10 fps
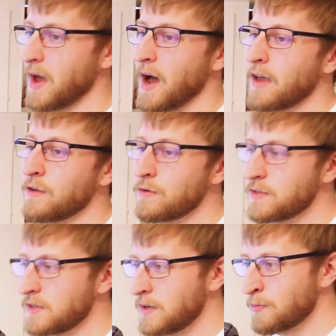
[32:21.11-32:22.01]
I
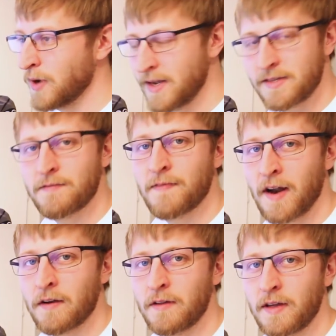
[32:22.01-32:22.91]
usually price it
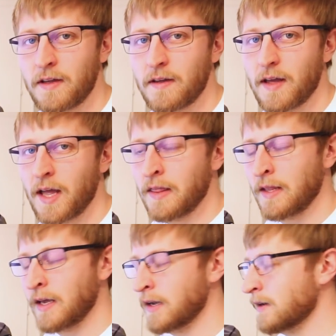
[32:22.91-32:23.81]
fairly and
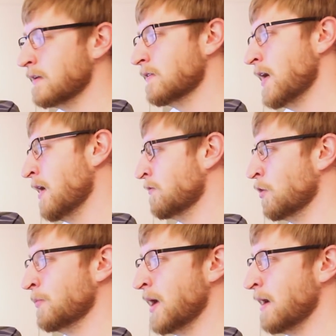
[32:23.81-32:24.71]
then have
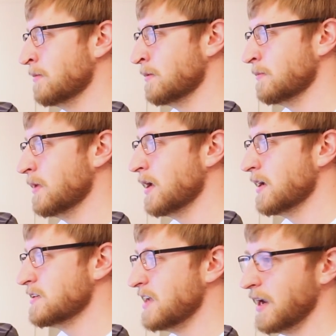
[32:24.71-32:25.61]
no problem
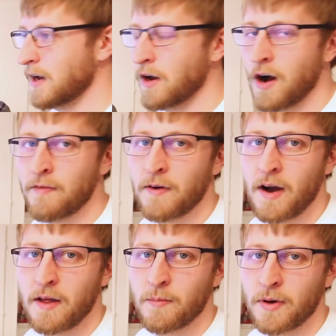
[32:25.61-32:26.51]
taking an offer
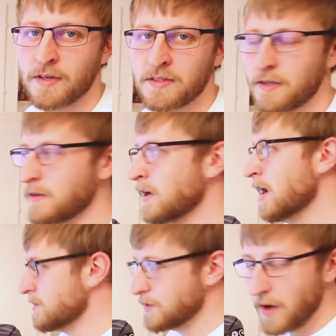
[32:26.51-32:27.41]
on it in person.
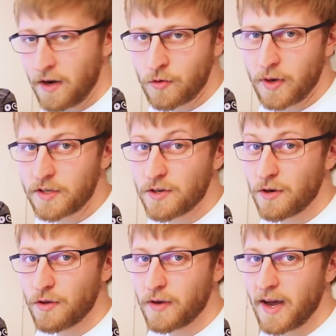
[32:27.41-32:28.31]
So I'll quick
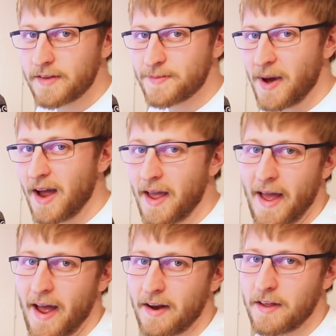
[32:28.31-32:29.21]
show you guys my
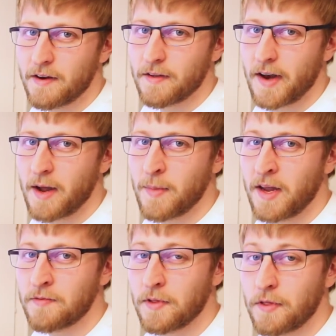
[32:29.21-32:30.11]
ad here that I
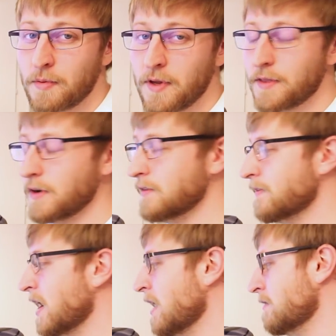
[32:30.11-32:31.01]
made for the
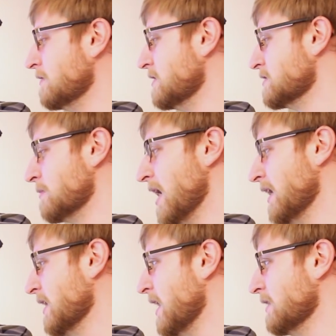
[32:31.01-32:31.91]
335. These are my
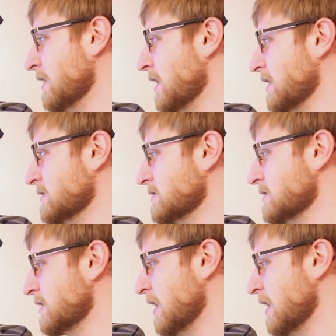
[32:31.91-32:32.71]
guidelines.